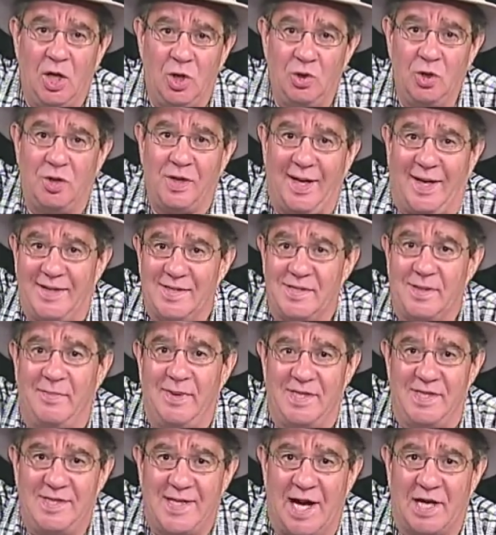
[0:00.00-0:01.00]
looking at
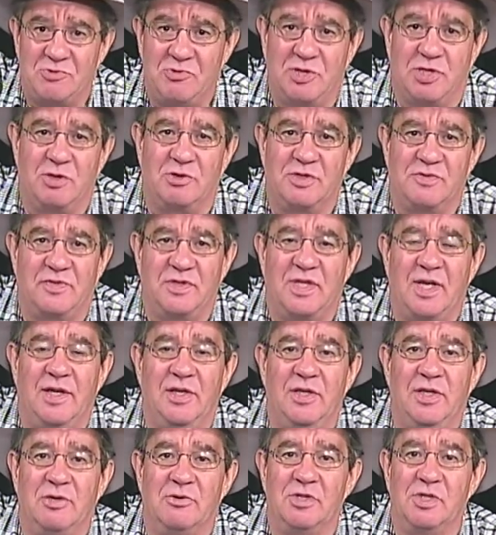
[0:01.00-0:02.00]
somebody's tax returns for
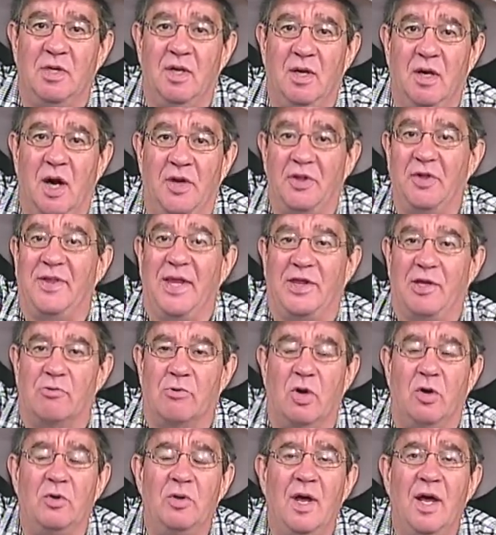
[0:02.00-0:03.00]
ten years, other than
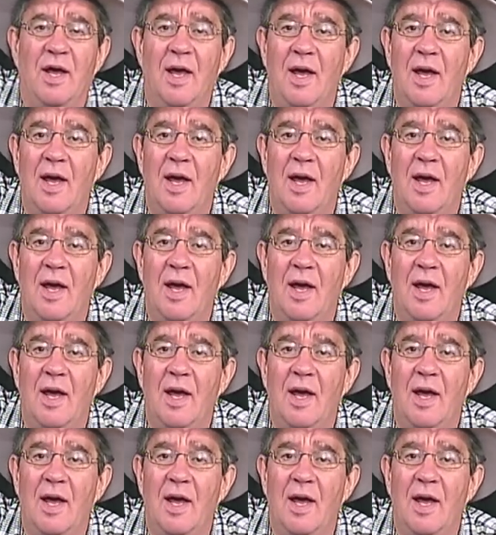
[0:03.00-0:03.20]
their own.